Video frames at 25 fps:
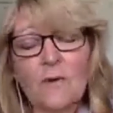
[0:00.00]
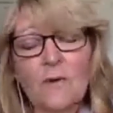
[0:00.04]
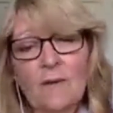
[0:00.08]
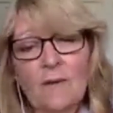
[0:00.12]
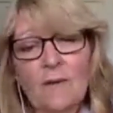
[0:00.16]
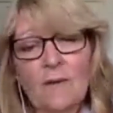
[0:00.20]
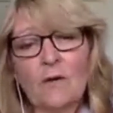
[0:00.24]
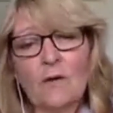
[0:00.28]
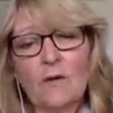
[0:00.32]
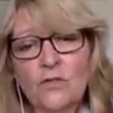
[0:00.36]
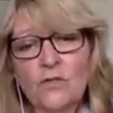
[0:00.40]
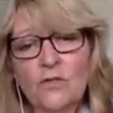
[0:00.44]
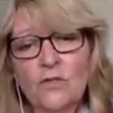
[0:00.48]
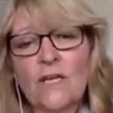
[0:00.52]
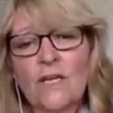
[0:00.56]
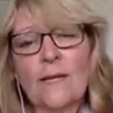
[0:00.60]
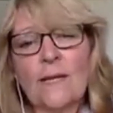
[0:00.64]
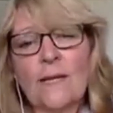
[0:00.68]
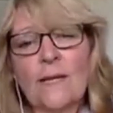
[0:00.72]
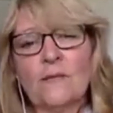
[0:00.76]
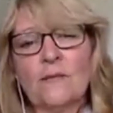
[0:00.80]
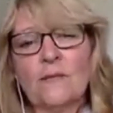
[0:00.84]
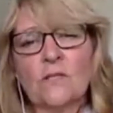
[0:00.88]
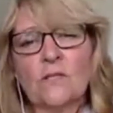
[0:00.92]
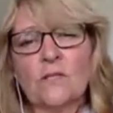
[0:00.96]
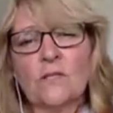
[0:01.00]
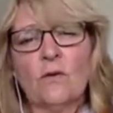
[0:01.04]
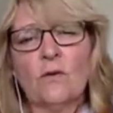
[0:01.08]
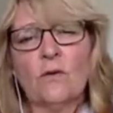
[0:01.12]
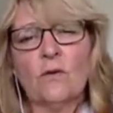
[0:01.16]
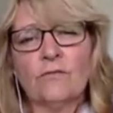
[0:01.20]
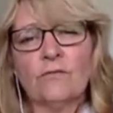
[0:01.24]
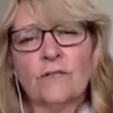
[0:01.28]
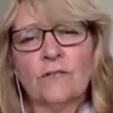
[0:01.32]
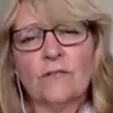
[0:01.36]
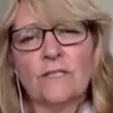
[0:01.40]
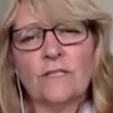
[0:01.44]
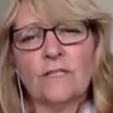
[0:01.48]
by Bella Andre coming to
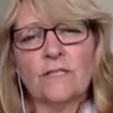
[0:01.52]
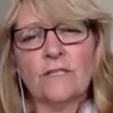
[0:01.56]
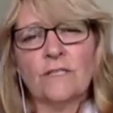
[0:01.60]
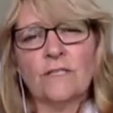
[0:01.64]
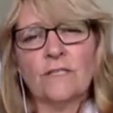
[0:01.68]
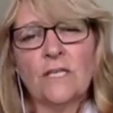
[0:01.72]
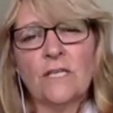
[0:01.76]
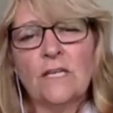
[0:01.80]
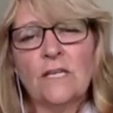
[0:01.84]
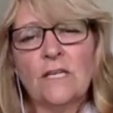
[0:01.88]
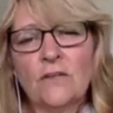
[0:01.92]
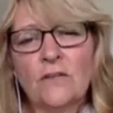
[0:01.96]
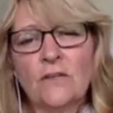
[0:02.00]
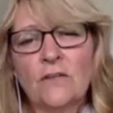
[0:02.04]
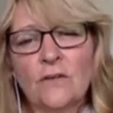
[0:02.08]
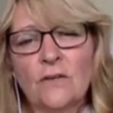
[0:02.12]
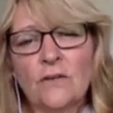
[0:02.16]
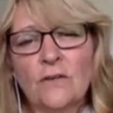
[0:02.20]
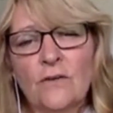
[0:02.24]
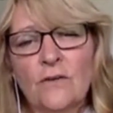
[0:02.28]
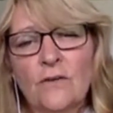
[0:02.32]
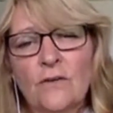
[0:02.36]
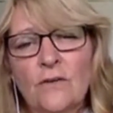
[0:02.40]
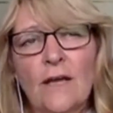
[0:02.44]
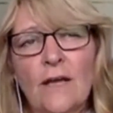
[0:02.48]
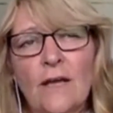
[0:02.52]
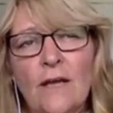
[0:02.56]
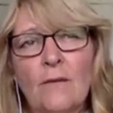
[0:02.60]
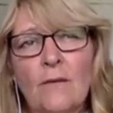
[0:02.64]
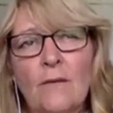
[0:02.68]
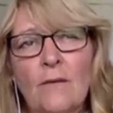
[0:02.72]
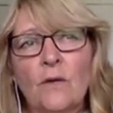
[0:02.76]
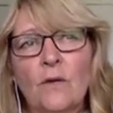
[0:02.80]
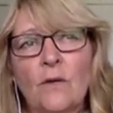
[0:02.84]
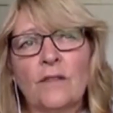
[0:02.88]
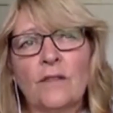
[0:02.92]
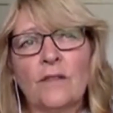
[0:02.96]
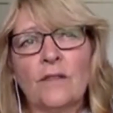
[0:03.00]
conference this year,
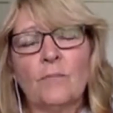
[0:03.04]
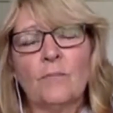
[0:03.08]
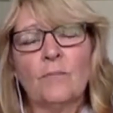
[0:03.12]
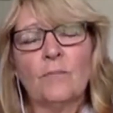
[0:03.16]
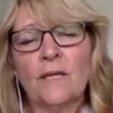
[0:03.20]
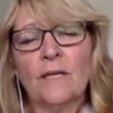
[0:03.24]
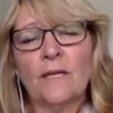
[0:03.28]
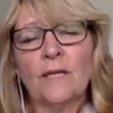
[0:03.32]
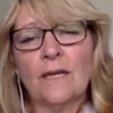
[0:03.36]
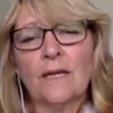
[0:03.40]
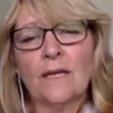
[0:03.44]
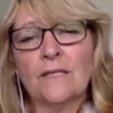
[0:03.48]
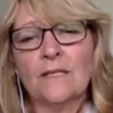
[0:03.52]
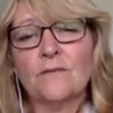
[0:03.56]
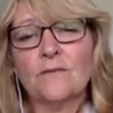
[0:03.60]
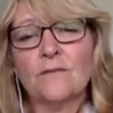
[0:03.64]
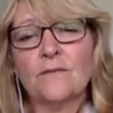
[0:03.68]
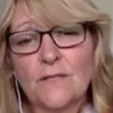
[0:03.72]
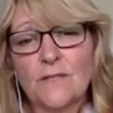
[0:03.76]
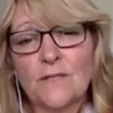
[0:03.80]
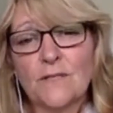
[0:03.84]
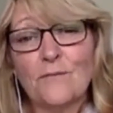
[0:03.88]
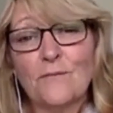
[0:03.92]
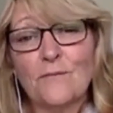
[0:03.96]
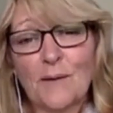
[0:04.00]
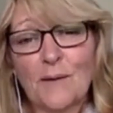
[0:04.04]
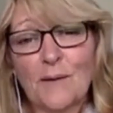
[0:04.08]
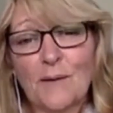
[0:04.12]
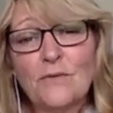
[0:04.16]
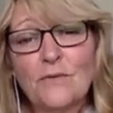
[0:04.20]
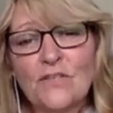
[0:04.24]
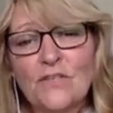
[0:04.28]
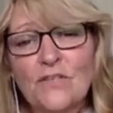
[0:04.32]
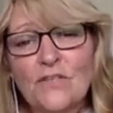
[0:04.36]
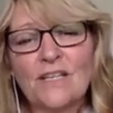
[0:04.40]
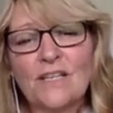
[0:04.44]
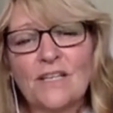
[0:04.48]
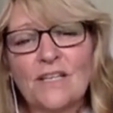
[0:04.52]
one of the big guns of
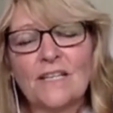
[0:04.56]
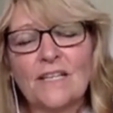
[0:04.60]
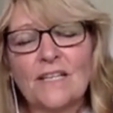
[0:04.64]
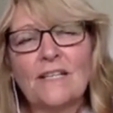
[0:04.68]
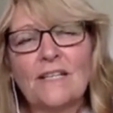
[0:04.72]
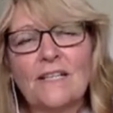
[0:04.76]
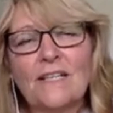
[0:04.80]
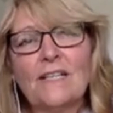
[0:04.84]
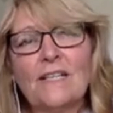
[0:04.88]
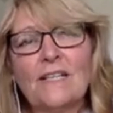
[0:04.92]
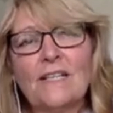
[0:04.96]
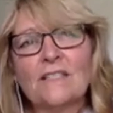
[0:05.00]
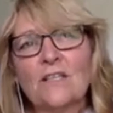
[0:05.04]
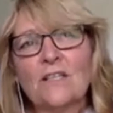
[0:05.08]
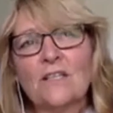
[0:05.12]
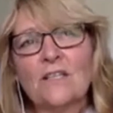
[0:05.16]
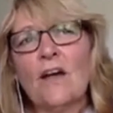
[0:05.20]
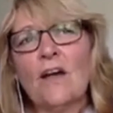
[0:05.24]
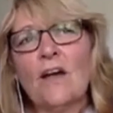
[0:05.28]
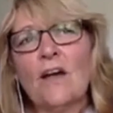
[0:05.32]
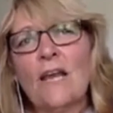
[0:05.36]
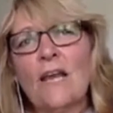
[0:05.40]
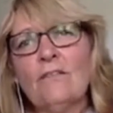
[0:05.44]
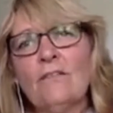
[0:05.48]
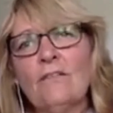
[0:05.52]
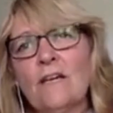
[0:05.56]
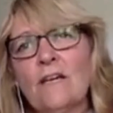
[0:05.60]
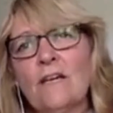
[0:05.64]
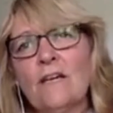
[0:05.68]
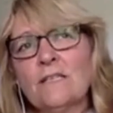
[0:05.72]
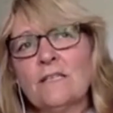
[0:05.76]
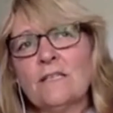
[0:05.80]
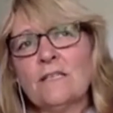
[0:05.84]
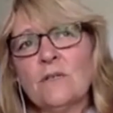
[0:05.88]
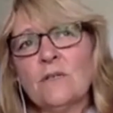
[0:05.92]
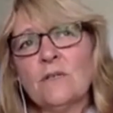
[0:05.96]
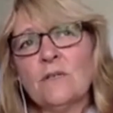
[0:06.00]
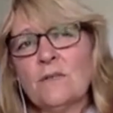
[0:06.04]
self-publishing. Yeah. So I love
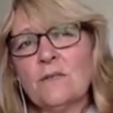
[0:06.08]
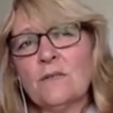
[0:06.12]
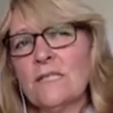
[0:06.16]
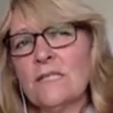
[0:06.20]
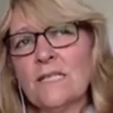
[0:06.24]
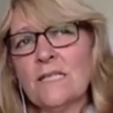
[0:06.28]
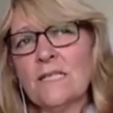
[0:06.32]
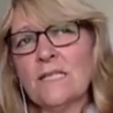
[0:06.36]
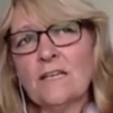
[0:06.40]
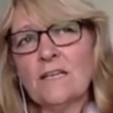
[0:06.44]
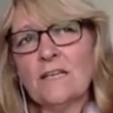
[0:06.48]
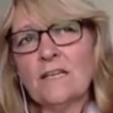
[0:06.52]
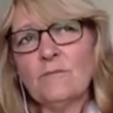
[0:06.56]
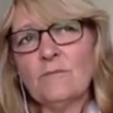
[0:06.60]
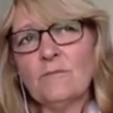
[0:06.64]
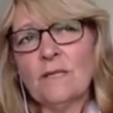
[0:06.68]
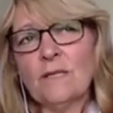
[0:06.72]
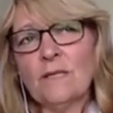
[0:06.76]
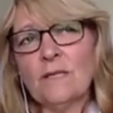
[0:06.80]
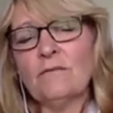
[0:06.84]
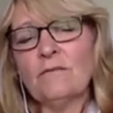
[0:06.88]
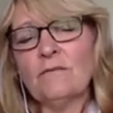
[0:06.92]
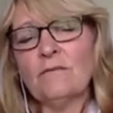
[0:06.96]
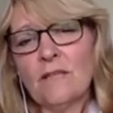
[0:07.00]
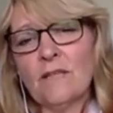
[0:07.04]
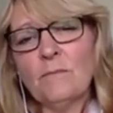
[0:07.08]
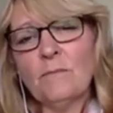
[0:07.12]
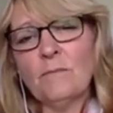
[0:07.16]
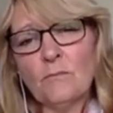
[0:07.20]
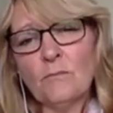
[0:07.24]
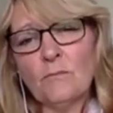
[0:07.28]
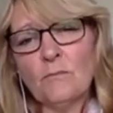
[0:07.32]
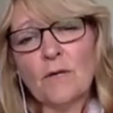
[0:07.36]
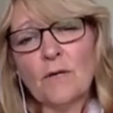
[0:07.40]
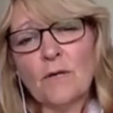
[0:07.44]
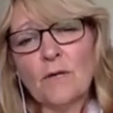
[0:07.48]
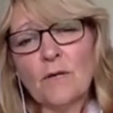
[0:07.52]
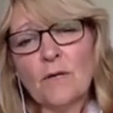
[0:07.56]
RWNZ. They've
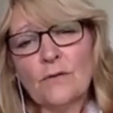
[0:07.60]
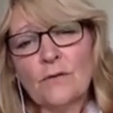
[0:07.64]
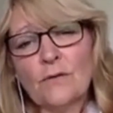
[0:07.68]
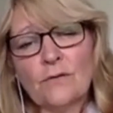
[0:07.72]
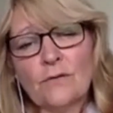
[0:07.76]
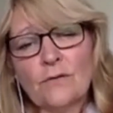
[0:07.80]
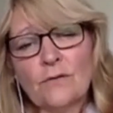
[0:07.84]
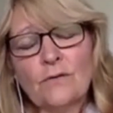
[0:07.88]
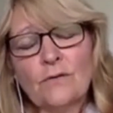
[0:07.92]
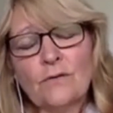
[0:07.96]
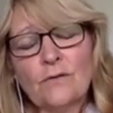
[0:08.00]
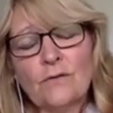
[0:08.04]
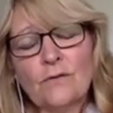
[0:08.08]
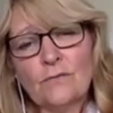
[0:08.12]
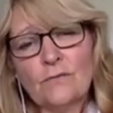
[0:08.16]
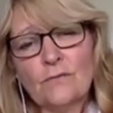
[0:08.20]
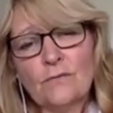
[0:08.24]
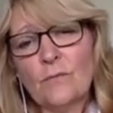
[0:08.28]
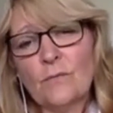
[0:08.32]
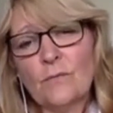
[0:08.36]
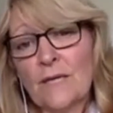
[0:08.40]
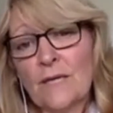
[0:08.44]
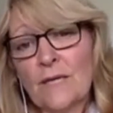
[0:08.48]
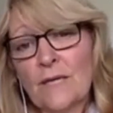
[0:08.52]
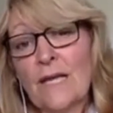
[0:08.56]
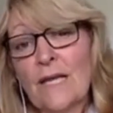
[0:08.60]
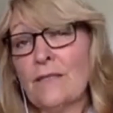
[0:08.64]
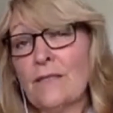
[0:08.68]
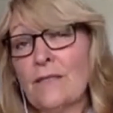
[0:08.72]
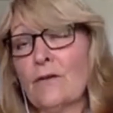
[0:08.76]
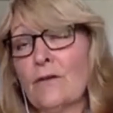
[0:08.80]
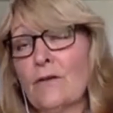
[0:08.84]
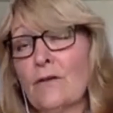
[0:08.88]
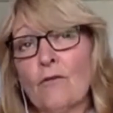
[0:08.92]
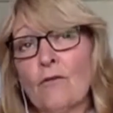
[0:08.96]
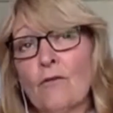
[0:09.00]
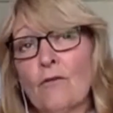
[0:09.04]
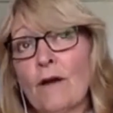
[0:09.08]
been really good for me, and
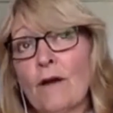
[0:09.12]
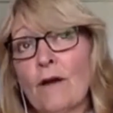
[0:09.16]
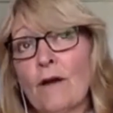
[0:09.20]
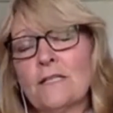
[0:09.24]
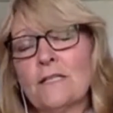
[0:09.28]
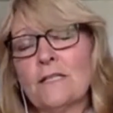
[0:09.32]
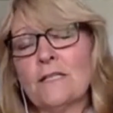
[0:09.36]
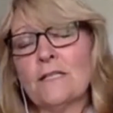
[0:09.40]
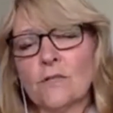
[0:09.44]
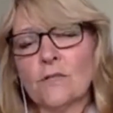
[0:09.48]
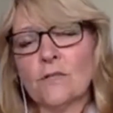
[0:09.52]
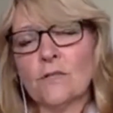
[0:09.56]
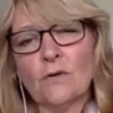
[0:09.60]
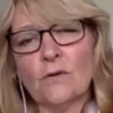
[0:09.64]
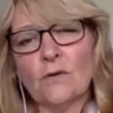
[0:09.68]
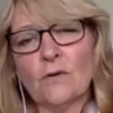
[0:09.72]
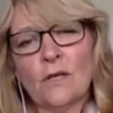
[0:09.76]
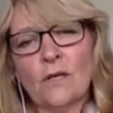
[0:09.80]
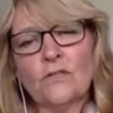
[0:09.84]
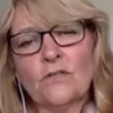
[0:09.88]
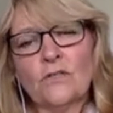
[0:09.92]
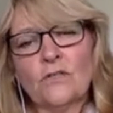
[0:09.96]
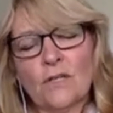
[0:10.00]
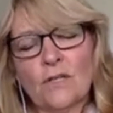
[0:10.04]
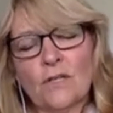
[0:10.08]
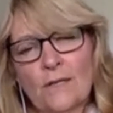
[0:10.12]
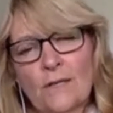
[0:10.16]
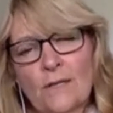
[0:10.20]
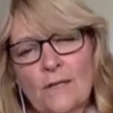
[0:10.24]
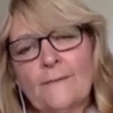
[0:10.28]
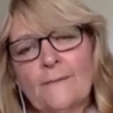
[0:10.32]
they're a great source of knowledge.